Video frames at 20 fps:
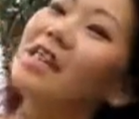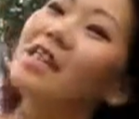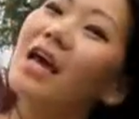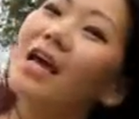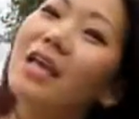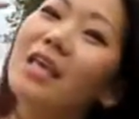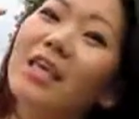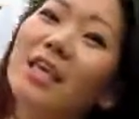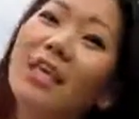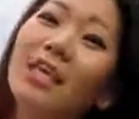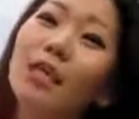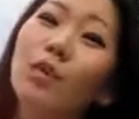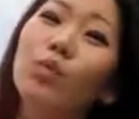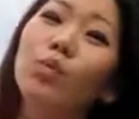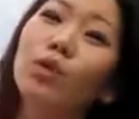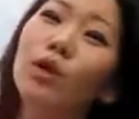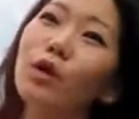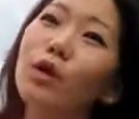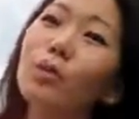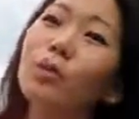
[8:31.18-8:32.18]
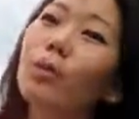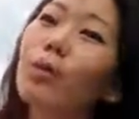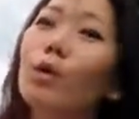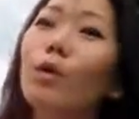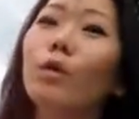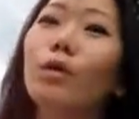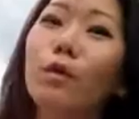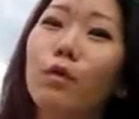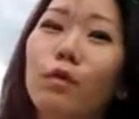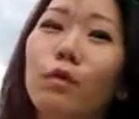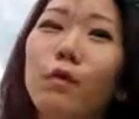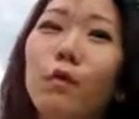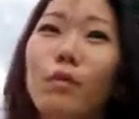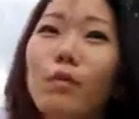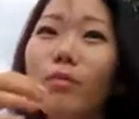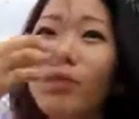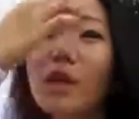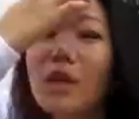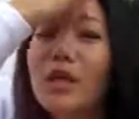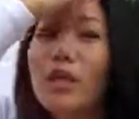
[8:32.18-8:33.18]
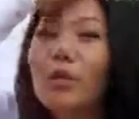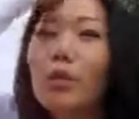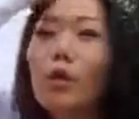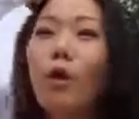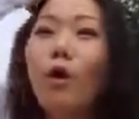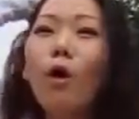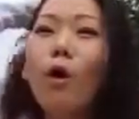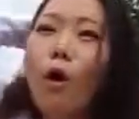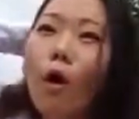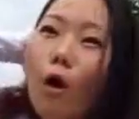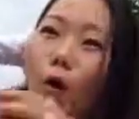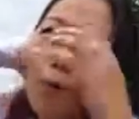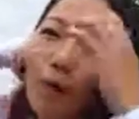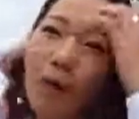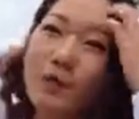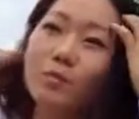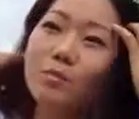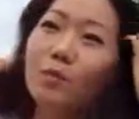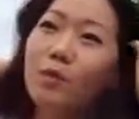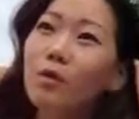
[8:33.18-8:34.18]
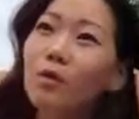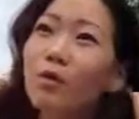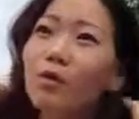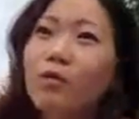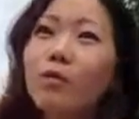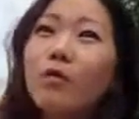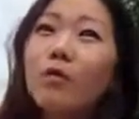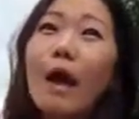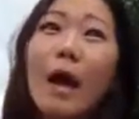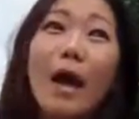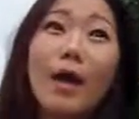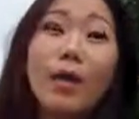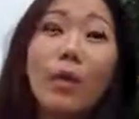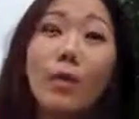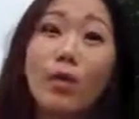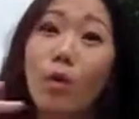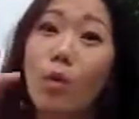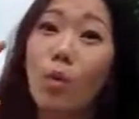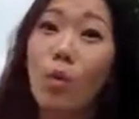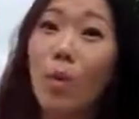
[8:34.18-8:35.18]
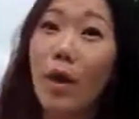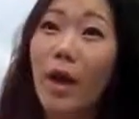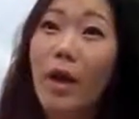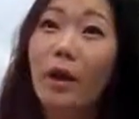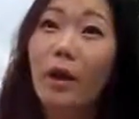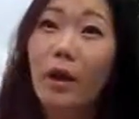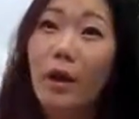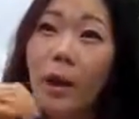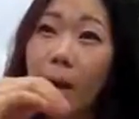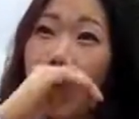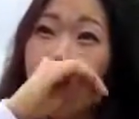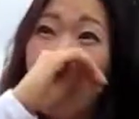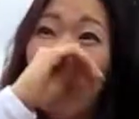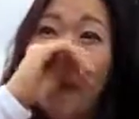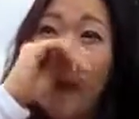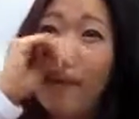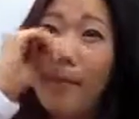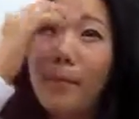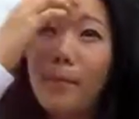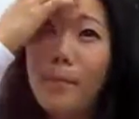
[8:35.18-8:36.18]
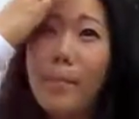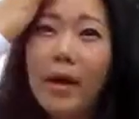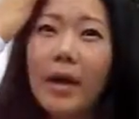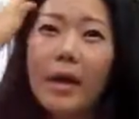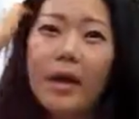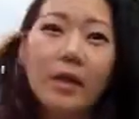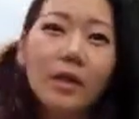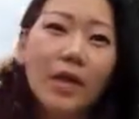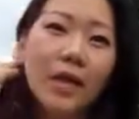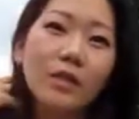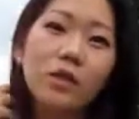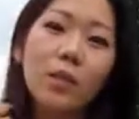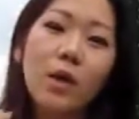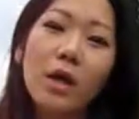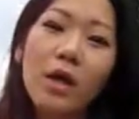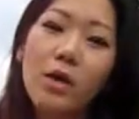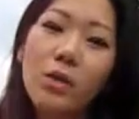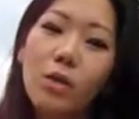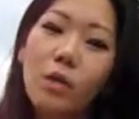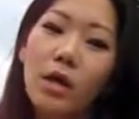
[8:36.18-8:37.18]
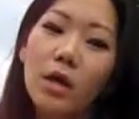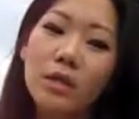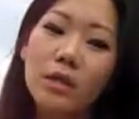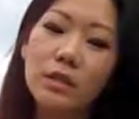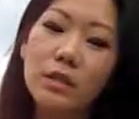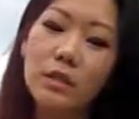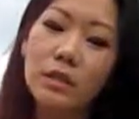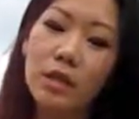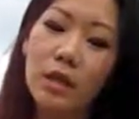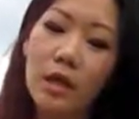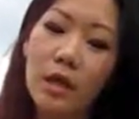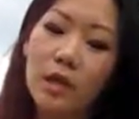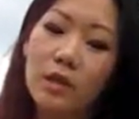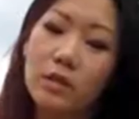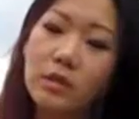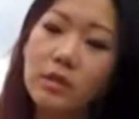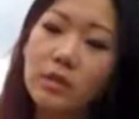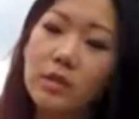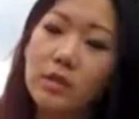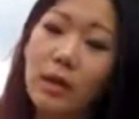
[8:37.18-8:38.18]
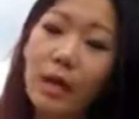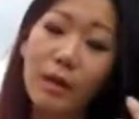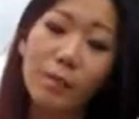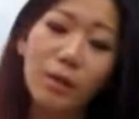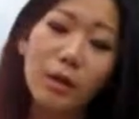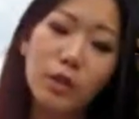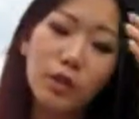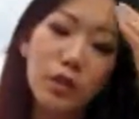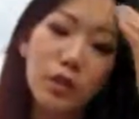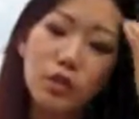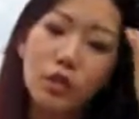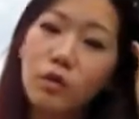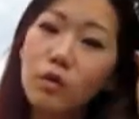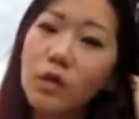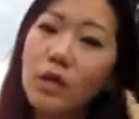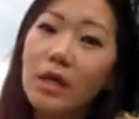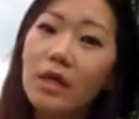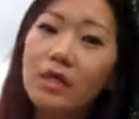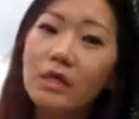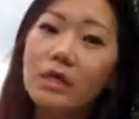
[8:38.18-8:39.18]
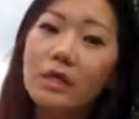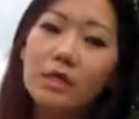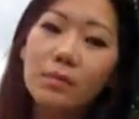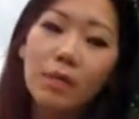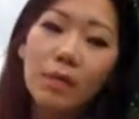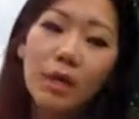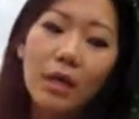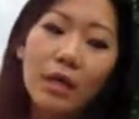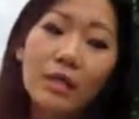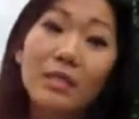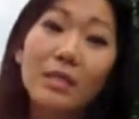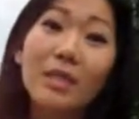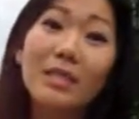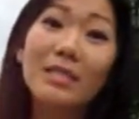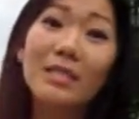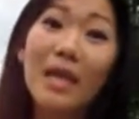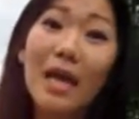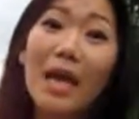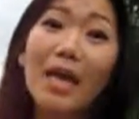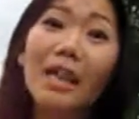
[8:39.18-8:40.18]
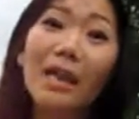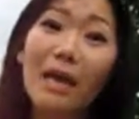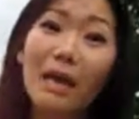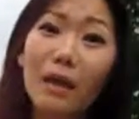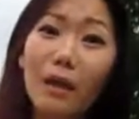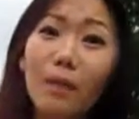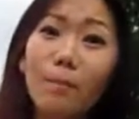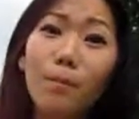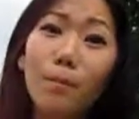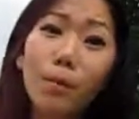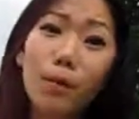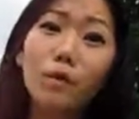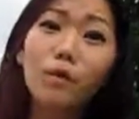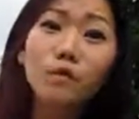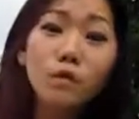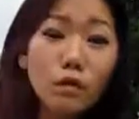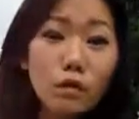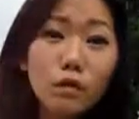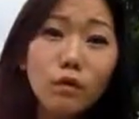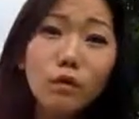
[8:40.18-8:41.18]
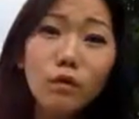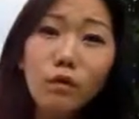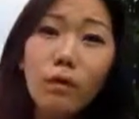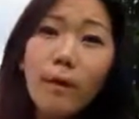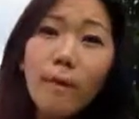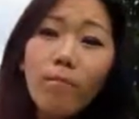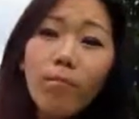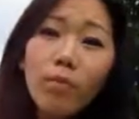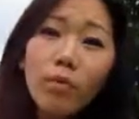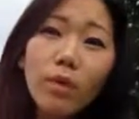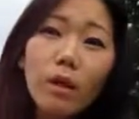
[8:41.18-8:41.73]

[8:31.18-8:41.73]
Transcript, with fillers: that he will pull through. He will always pull through. I don't know when, but that's why he wants us, like me, to do this, is because the day that he pulls through